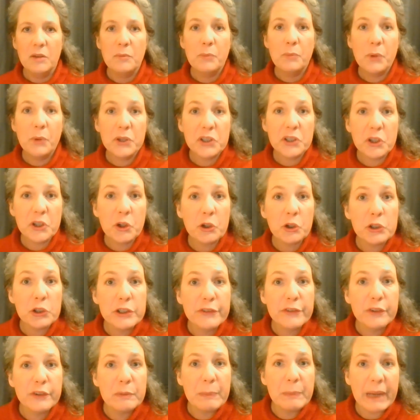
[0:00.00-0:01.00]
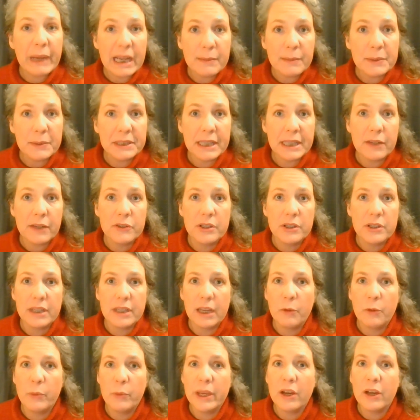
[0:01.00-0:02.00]
Boys and girls, for Bible Now
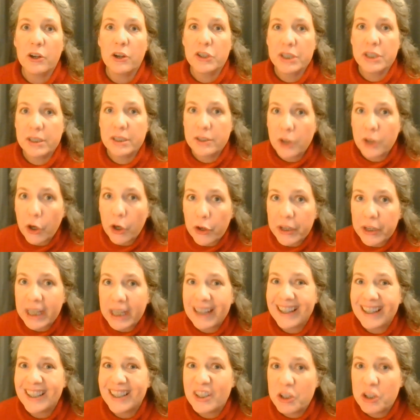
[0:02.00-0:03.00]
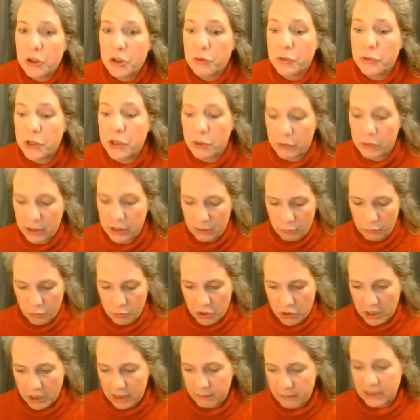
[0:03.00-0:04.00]
today, we are starting a new unit. We're
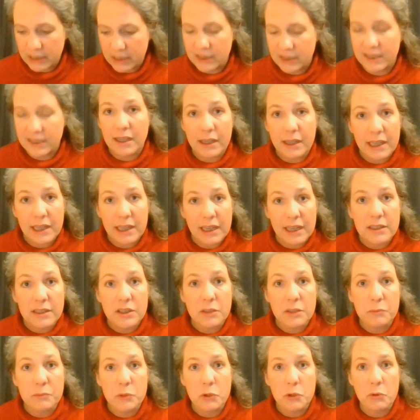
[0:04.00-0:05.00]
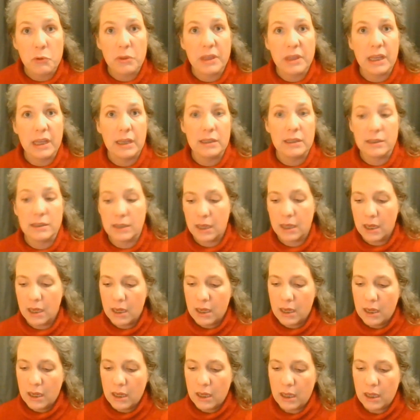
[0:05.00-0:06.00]
going to be studying some new things.
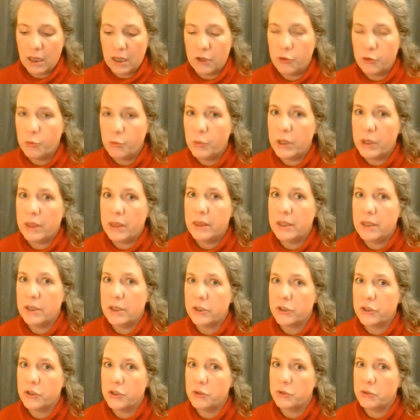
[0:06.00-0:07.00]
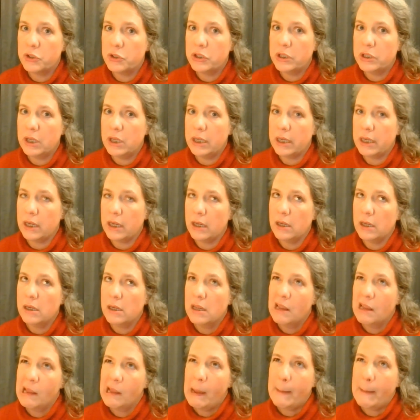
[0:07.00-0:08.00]
And with this new study,
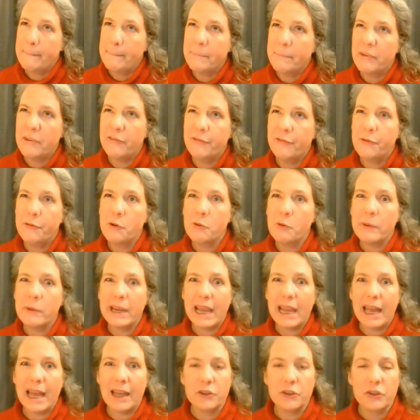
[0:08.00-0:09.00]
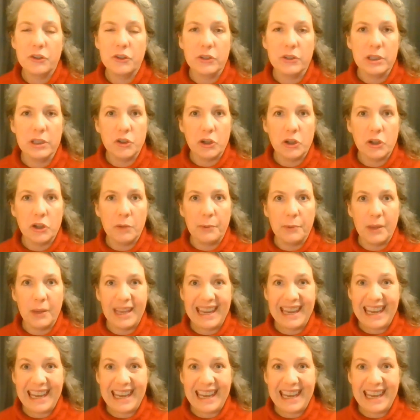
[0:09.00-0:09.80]
before we actually jump